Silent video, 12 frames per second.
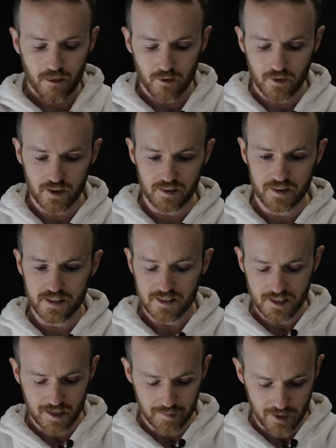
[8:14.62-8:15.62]
Okay, this
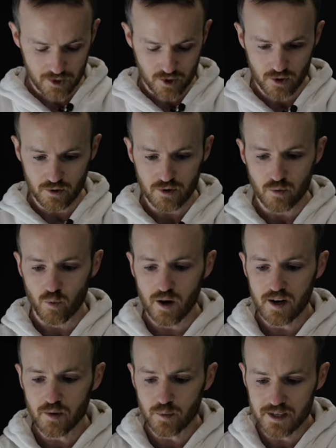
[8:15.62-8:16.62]
time I'll show you
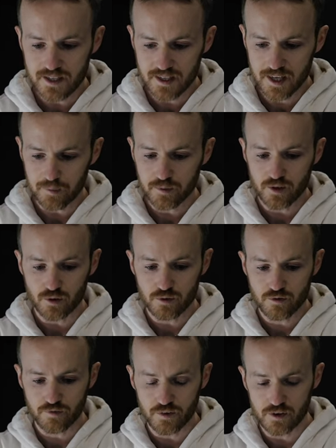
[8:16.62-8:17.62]
why we skipped those
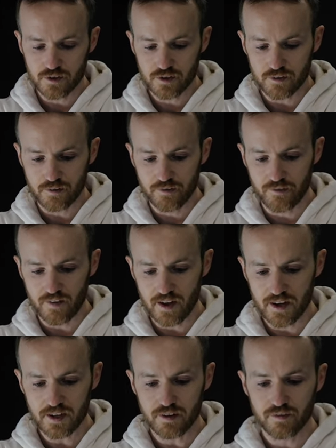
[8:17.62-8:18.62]
first
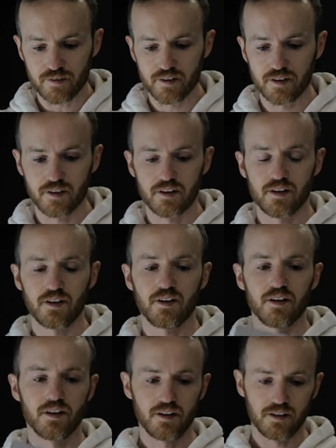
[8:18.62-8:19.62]
five
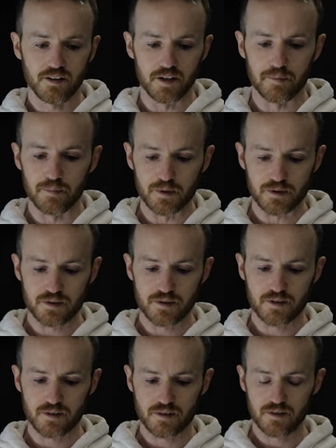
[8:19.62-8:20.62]

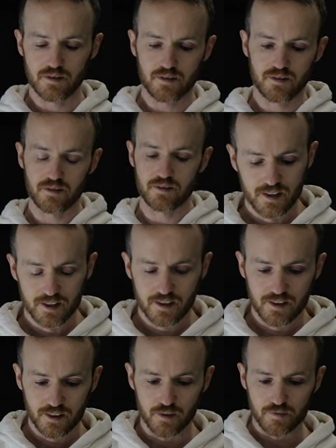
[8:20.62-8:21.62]
numbers.
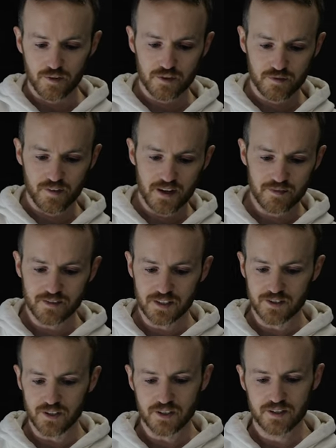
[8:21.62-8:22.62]
The first five
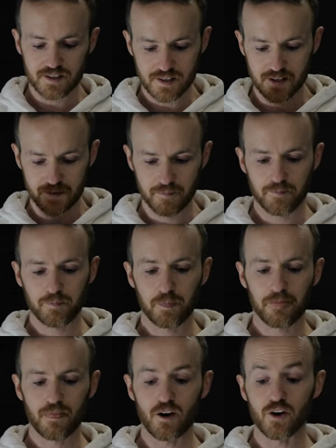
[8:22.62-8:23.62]
digits
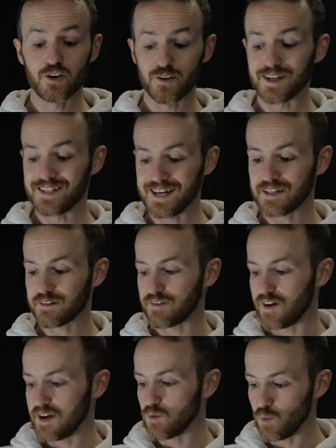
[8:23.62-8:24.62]
are to
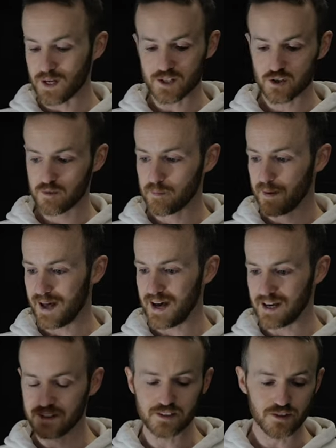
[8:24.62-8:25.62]
identify which
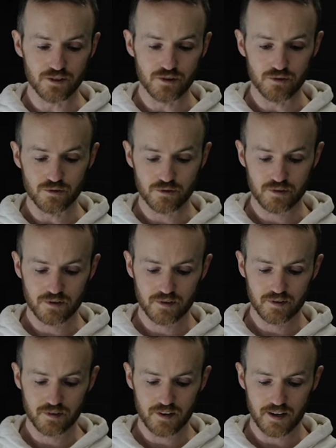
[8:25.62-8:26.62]
pad to use,
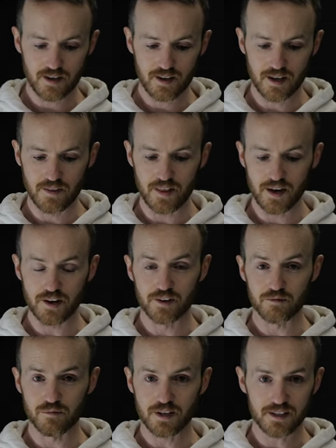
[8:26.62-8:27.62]
and they're
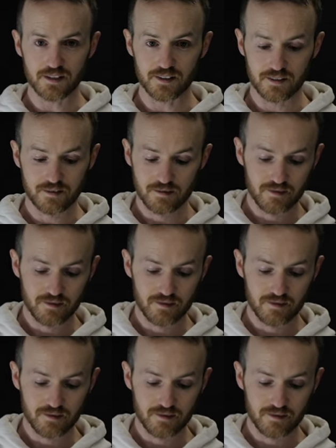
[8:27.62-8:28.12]
written